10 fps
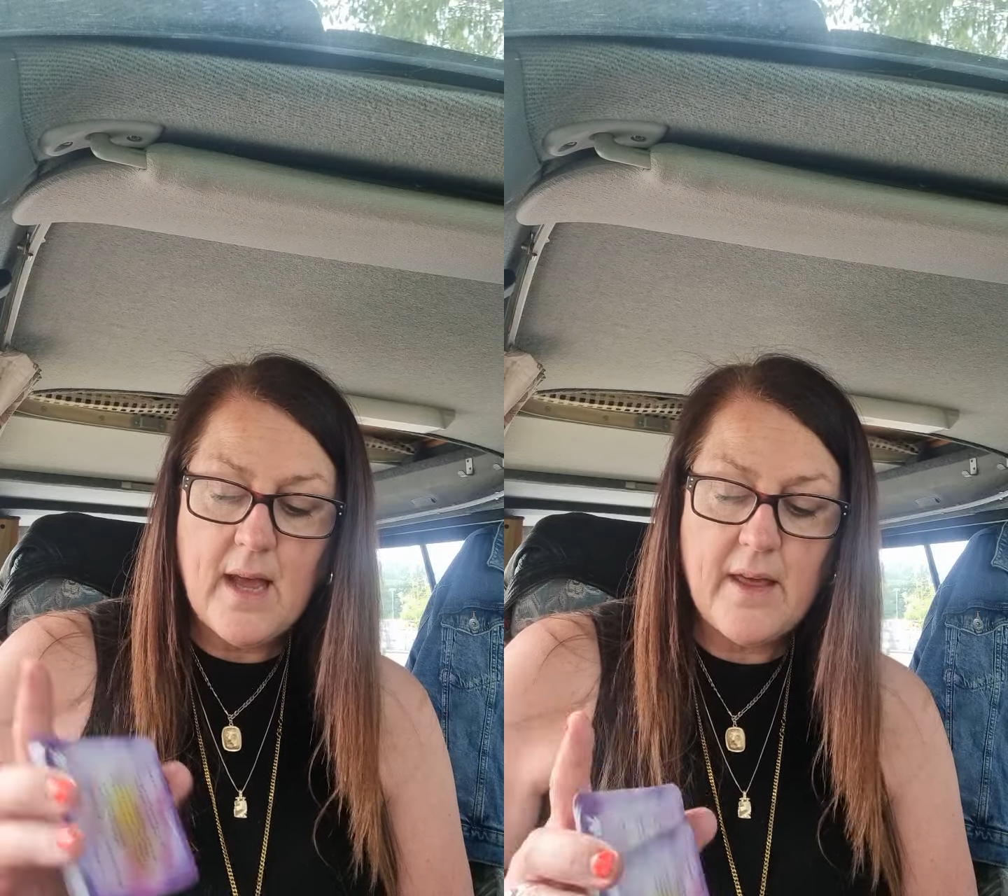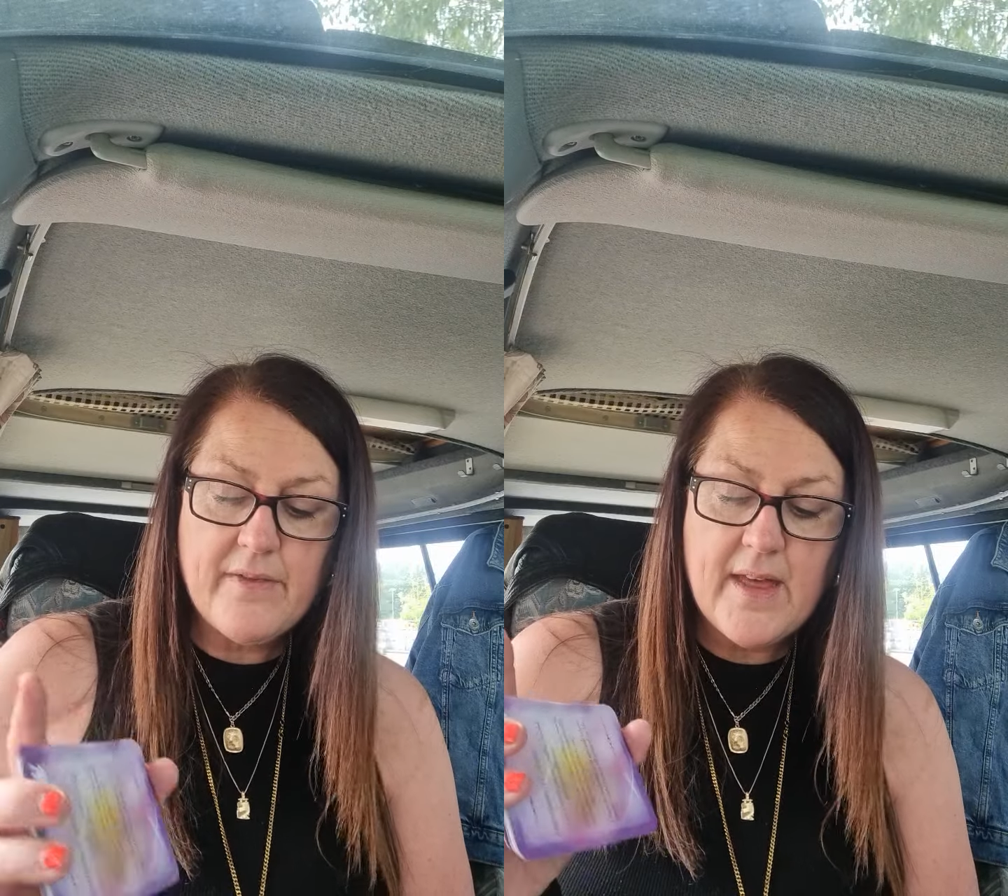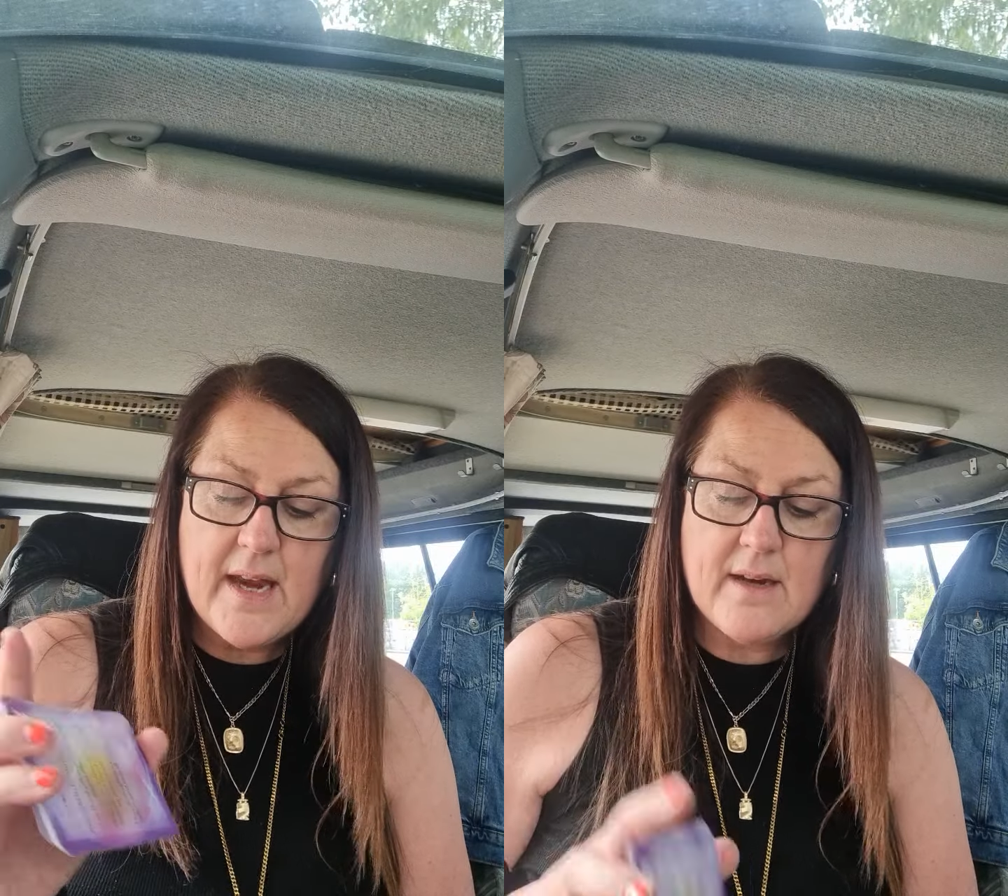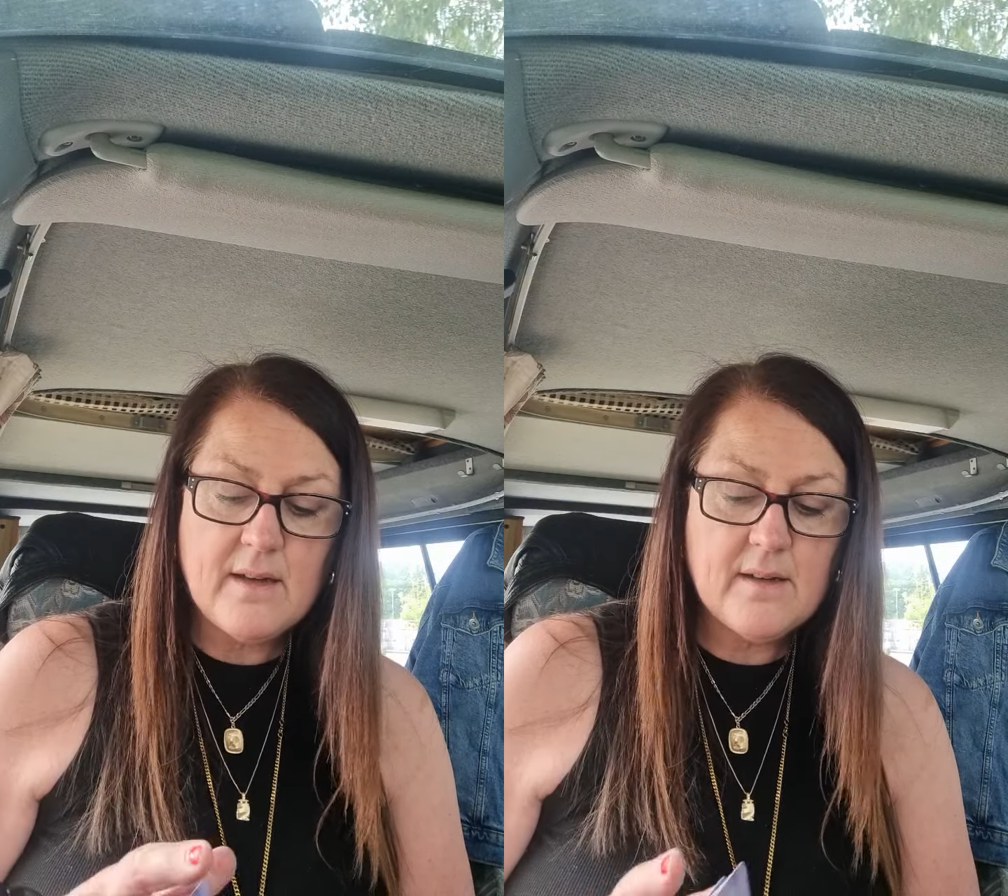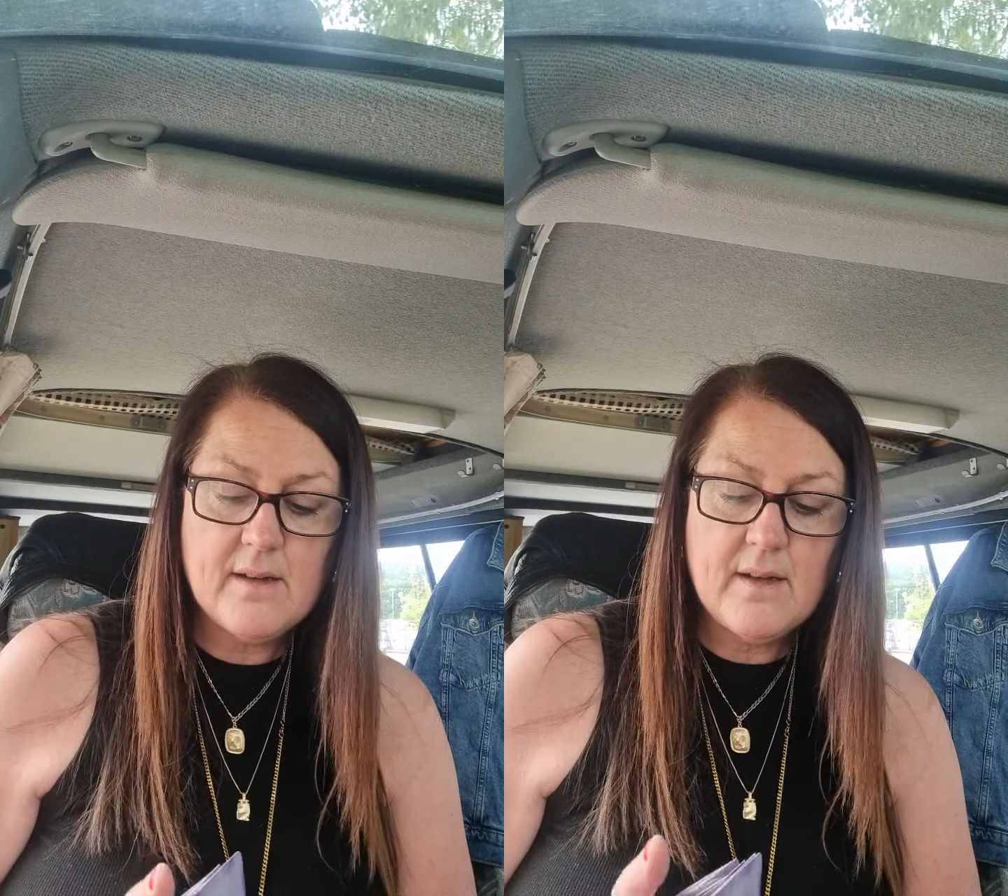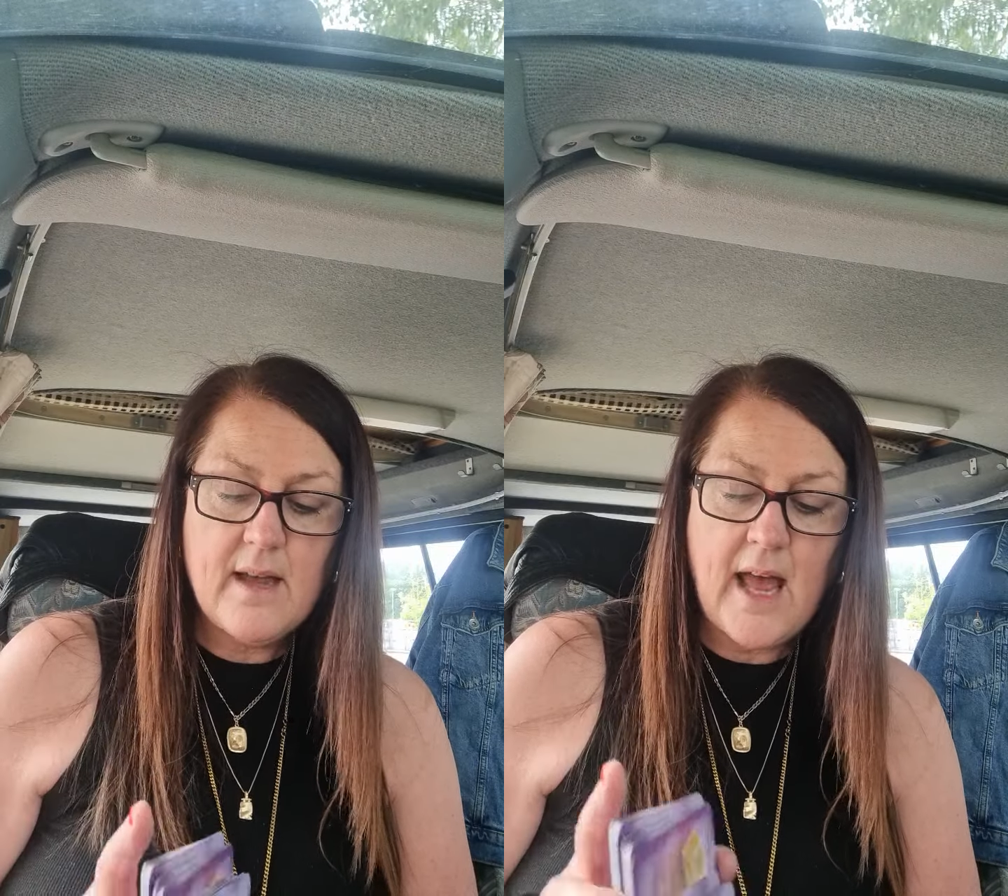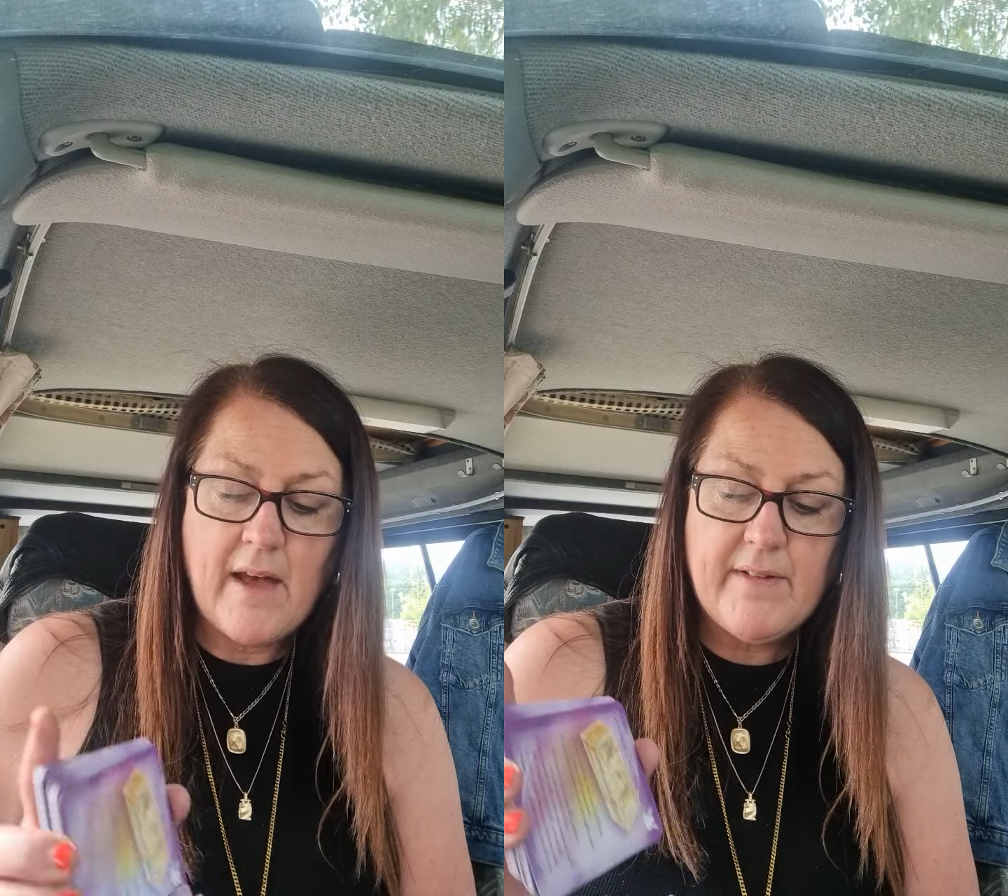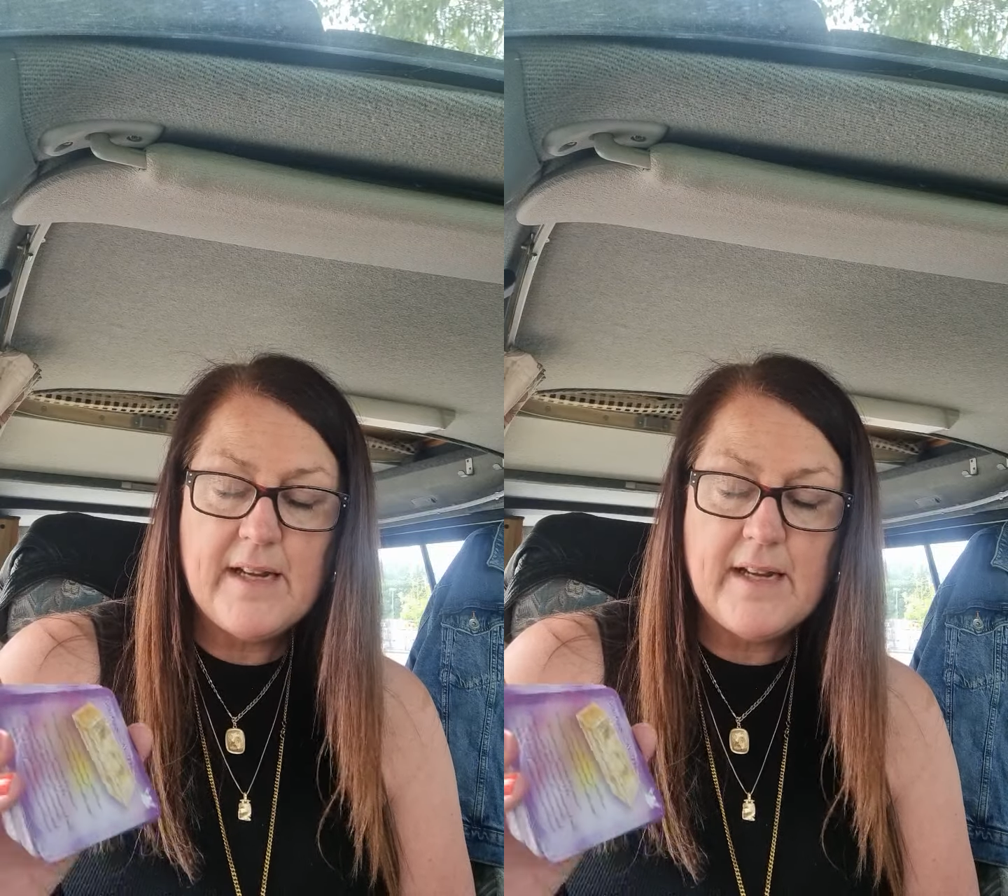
and then have a